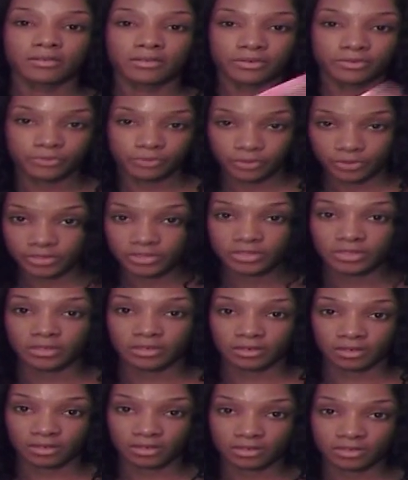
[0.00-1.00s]
a
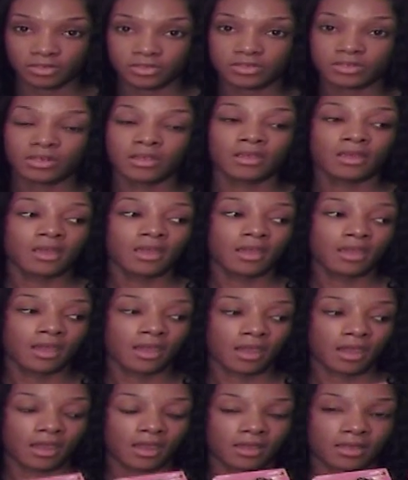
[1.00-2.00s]
14-inch,
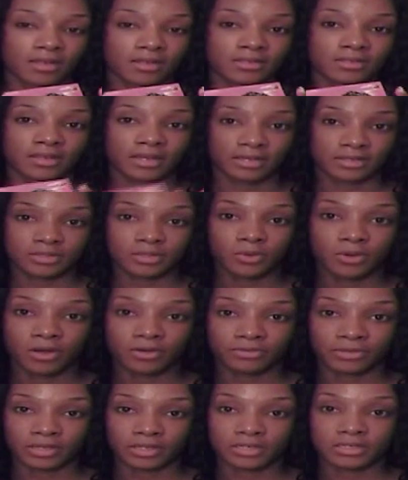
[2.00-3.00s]
and a
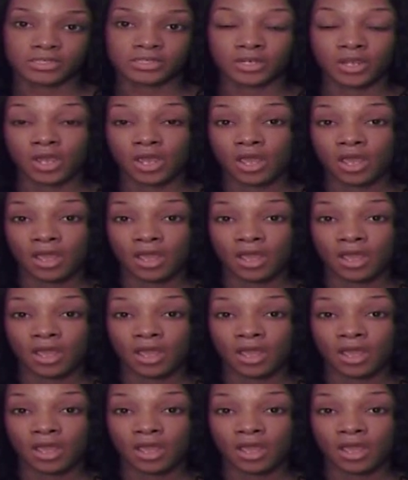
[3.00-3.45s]
12-inch.